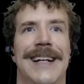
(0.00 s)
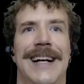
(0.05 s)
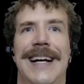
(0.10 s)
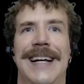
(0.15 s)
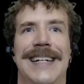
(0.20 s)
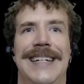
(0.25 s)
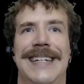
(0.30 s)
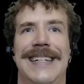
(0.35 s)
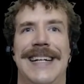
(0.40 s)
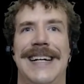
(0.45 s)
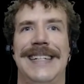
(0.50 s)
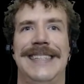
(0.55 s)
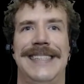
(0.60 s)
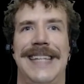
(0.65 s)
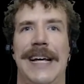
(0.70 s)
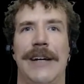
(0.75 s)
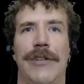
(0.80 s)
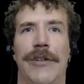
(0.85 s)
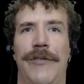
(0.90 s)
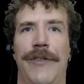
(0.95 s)
I cannot
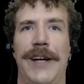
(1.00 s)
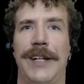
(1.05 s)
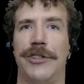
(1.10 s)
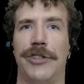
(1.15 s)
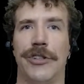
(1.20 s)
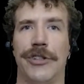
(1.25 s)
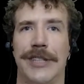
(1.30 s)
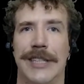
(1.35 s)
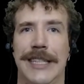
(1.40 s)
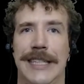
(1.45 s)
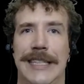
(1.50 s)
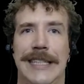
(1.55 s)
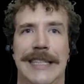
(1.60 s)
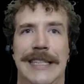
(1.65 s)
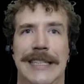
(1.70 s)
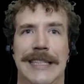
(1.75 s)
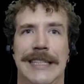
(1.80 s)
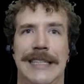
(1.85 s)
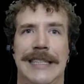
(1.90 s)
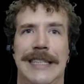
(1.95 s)
sacrifice our
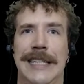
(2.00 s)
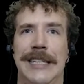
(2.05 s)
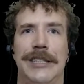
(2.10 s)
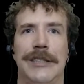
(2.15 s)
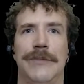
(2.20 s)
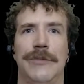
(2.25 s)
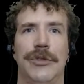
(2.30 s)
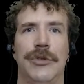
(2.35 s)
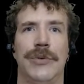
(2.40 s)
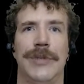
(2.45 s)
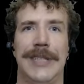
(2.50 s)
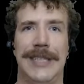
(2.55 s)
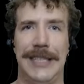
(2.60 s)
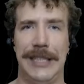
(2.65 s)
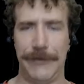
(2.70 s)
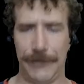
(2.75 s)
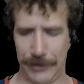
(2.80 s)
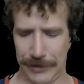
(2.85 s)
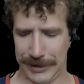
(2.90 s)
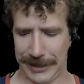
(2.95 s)
kingdom to an
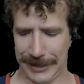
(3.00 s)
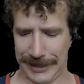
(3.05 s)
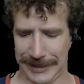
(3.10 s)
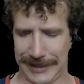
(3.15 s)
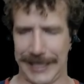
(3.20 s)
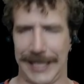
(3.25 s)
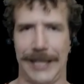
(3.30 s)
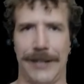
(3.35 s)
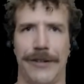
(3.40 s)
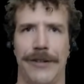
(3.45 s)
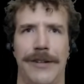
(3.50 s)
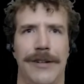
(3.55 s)
evil dictator.